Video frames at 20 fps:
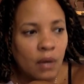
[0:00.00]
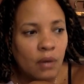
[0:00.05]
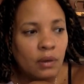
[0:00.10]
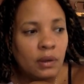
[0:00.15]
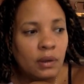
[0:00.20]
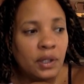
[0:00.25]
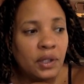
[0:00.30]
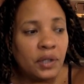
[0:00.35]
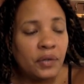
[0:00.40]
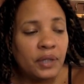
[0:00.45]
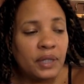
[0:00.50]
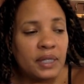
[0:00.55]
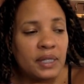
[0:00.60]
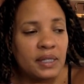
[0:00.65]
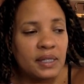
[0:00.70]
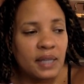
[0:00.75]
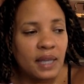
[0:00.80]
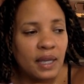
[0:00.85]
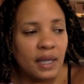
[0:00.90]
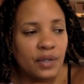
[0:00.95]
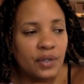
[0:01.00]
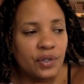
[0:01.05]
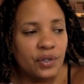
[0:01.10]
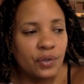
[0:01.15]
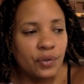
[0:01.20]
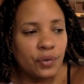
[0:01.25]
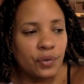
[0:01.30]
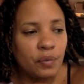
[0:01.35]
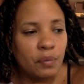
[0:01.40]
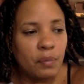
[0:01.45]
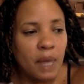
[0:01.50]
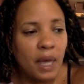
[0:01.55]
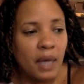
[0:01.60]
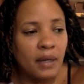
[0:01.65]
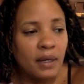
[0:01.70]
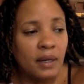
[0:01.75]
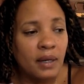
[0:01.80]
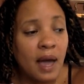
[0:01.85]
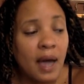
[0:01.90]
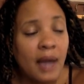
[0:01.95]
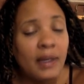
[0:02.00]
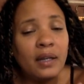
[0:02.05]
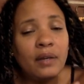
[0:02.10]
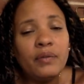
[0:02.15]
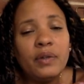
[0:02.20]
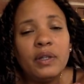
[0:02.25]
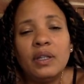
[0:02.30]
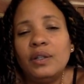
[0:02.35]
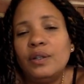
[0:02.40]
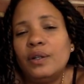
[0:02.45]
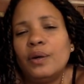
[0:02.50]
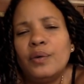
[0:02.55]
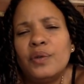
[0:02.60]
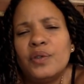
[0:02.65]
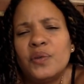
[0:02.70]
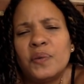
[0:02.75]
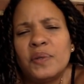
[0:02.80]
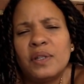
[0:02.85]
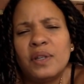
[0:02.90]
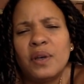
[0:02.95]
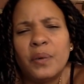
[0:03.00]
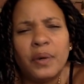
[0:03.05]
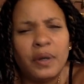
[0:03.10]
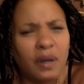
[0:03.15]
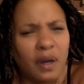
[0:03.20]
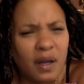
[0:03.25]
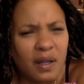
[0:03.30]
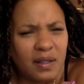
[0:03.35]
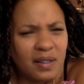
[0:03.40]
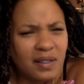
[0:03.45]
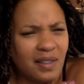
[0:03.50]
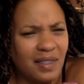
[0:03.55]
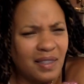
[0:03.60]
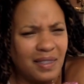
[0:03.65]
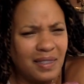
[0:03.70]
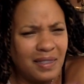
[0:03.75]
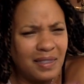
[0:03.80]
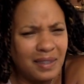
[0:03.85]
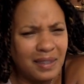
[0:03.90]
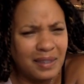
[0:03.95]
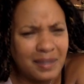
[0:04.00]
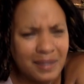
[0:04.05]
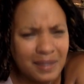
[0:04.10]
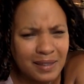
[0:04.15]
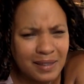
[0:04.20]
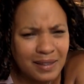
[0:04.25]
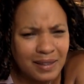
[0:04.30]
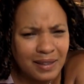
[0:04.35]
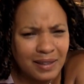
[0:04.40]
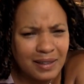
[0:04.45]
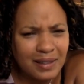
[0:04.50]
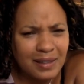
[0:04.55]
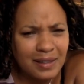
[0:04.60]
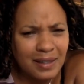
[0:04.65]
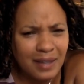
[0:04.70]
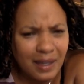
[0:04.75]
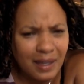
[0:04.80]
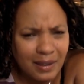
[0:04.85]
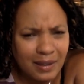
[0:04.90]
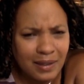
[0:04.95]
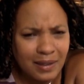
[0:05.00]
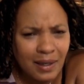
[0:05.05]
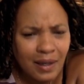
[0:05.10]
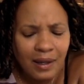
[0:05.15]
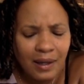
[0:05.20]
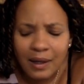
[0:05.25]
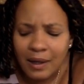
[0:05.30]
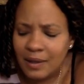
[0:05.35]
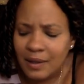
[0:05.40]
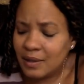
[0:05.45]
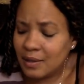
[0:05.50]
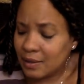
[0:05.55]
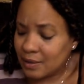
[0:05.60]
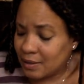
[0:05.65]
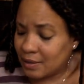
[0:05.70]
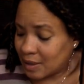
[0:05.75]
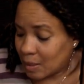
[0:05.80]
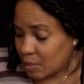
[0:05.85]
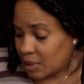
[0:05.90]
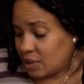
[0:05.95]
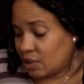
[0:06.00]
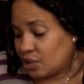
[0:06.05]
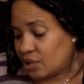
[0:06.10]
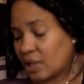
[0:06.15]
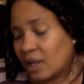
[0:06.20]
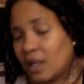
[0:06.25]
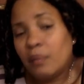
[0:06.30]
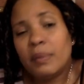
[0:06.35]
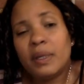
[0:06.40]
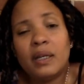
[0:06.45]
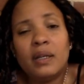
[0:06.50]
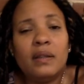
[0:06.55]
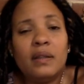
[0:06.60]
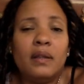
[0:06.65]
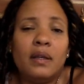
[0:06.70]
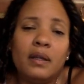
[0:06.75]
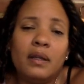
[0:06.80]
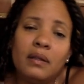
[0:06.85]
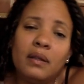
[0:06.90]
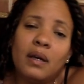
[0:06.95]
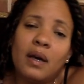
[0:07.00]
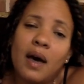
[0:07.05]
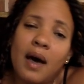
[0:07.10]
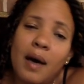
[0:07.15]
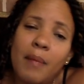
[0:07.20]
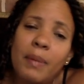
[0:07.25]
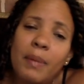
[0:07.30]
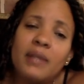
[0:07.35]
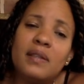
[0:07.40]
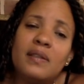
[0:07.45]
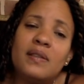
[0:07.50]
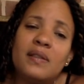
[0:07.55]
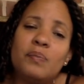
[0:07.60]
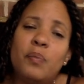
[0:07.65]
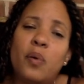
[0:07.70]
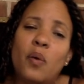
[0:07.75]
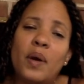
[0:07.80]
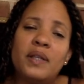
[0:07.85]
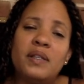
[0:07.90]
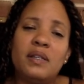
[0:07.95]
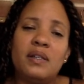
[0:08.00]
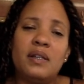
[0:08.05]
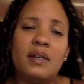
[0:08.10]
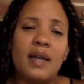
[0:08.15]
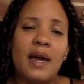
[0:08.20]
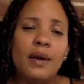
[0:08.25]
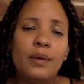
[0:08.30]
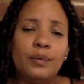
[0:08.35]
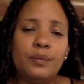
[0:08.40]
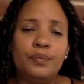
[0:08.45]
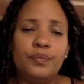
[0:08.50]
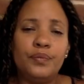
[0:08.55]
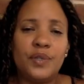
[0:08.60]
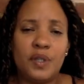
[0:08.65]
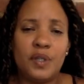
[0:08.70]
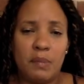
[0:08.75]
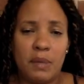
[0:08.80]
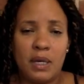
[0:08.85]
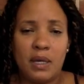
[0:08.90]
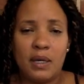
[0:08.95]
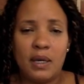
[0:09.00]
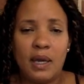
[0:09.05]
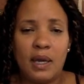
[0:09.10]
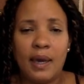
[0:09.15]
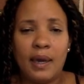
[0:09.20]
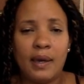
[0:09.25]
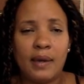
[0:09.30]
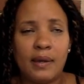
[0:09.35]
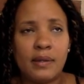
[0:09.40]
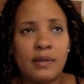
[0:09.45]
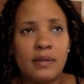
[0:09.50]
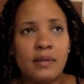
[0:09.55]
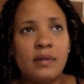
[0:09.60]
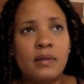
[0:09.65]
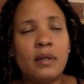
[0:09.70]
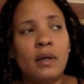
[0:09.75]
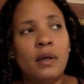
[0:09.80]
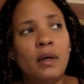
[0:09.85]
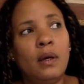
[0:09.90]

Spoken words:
literally saying screw men, and I didn't really know this was going on to this extent until some of the gentlemen in the comments pointed it out to me. And